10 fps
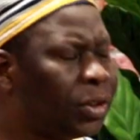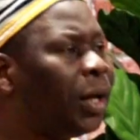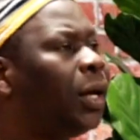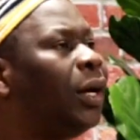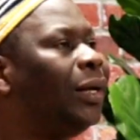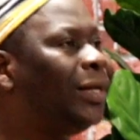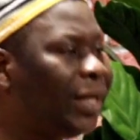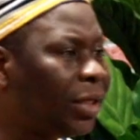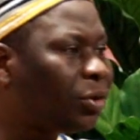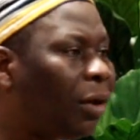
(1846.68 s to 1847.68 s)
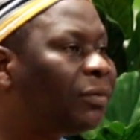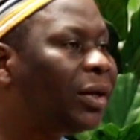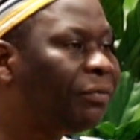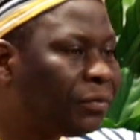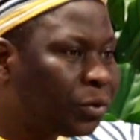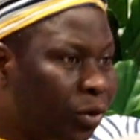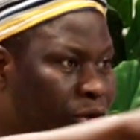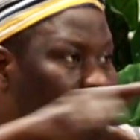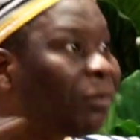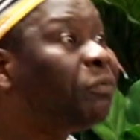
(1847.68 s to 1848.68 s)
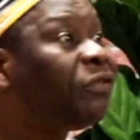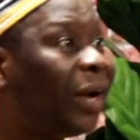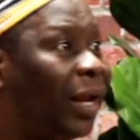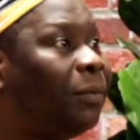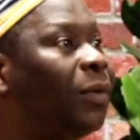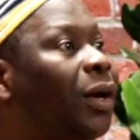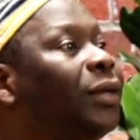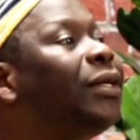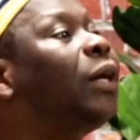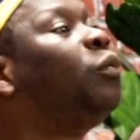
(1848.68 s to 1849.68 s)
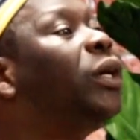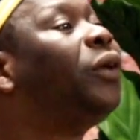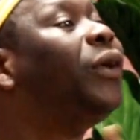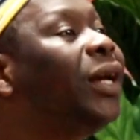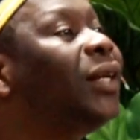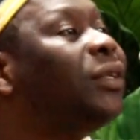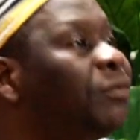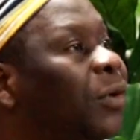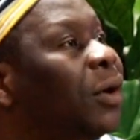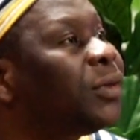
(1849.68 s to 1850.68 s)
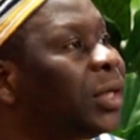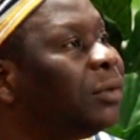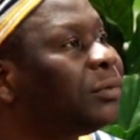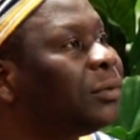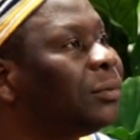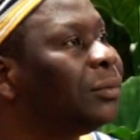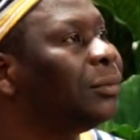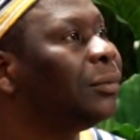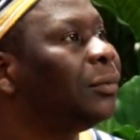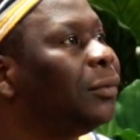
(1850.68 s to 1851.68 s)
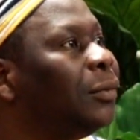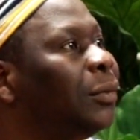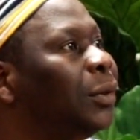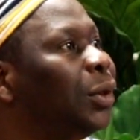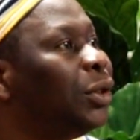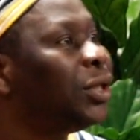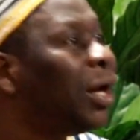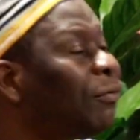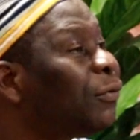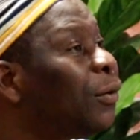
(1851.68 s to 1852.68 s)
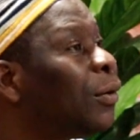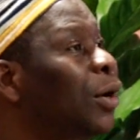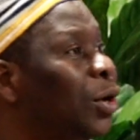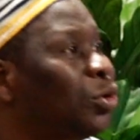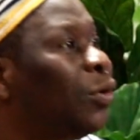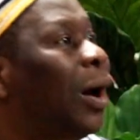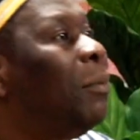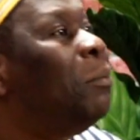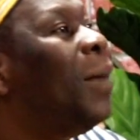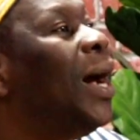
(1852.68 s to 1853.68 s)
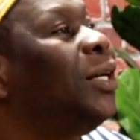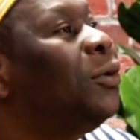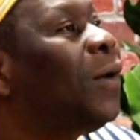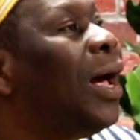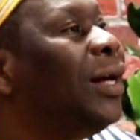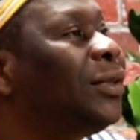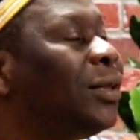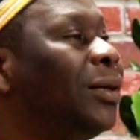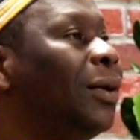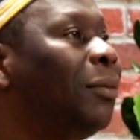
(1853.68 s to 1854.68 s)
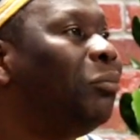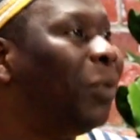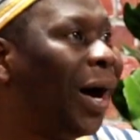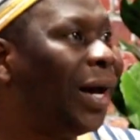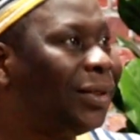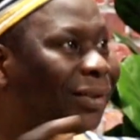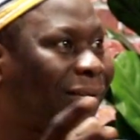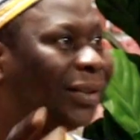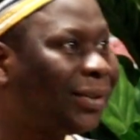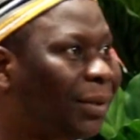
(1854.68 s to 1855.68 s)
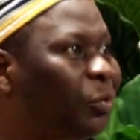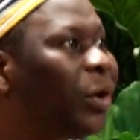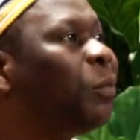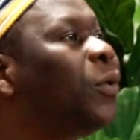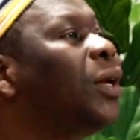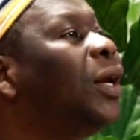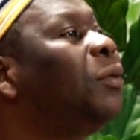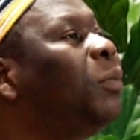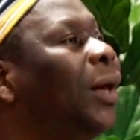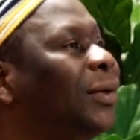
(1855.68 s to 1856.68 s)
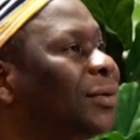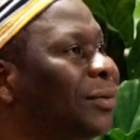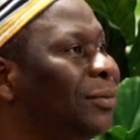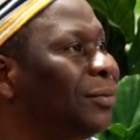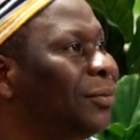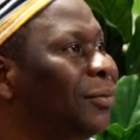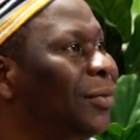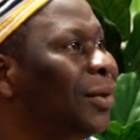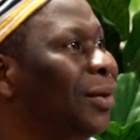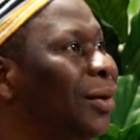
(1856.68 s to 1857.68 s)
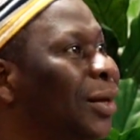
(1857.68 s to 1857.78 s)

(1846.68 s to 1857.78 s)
to the needs of the social frame that we created for ourselves. Mm-hmm. Therefore, you are minorized by the system we are putting in place. Mm-hmm.